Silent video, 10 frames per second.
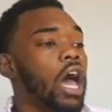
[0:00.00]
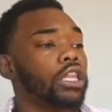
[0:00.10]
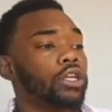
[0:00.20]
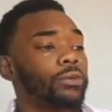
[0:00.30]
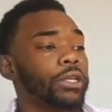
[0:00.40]
a
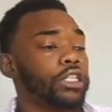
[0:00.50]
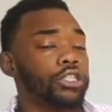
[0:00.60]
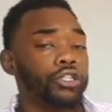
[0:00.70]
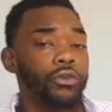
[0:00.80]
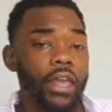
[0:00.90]
little bit of
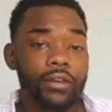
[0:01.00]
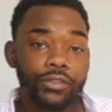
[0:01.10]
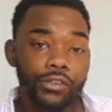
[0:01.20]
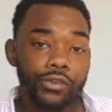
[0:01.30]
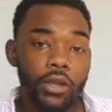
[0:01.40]

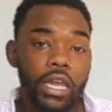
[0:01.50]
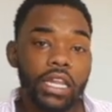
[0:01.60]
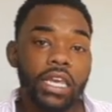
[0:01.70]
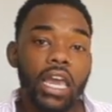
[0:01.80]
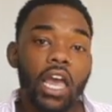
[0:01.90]
strength
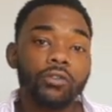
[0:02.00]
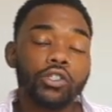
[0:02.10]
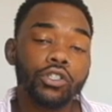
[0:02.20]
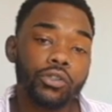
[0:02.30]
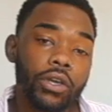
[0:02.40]
training.
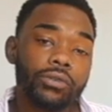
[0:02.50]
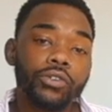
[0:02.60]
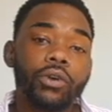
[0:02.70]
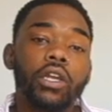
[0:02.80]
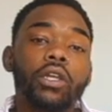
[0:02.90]
After strength
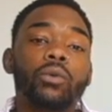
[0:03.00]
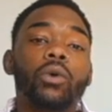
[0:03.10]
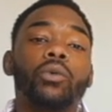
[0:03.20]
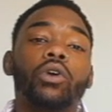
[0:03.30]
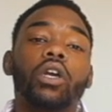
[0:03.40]
training,
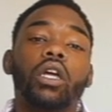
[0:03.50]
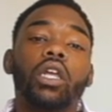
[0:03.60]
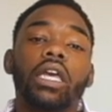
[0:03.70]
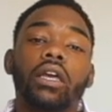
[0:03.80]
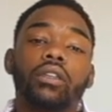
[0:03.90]
we were
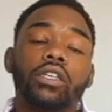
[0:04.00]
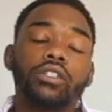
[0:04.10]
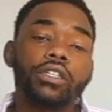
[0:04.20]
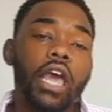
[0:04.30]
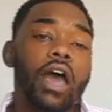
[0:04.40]
gonna get in the
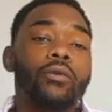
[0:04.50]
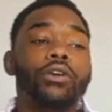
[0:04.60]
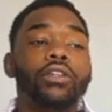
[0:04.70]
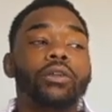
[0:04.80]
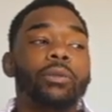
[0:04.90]
shower
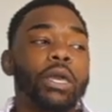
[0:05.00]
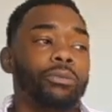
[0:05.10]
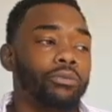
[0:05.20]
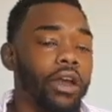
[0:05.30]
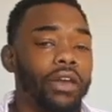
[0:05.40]
and then
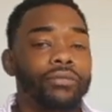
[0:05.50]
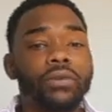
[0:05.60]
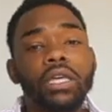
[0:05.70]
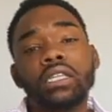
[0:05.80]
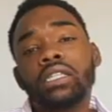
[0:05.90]
make
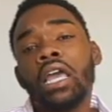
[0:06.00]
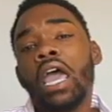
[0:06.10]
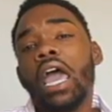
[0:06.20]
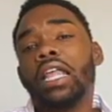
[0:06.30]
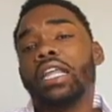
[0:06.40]
breakfast.
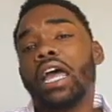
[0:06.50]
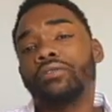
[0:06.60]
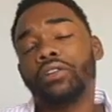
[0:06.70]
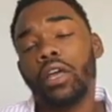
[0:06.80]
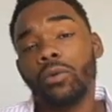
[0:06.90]
And then
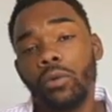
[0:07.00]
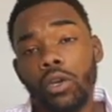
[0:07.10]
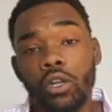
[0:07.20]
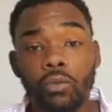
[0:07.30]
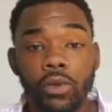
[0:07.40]
after that, we were gonna